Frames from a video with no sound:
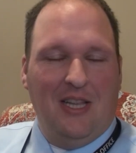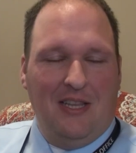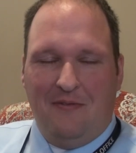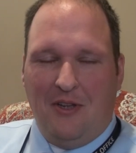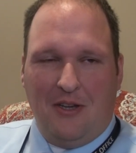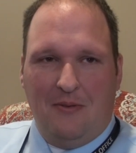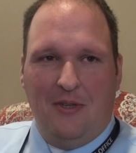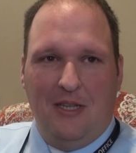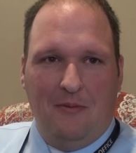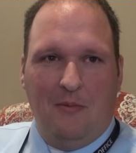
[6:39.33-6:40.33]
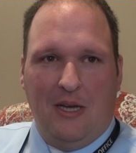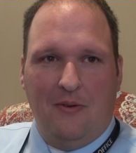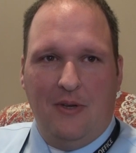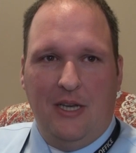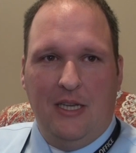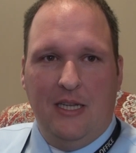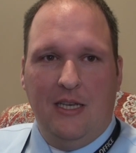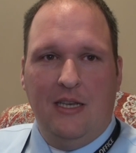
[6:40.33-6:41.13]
I loved talking with him about what he did,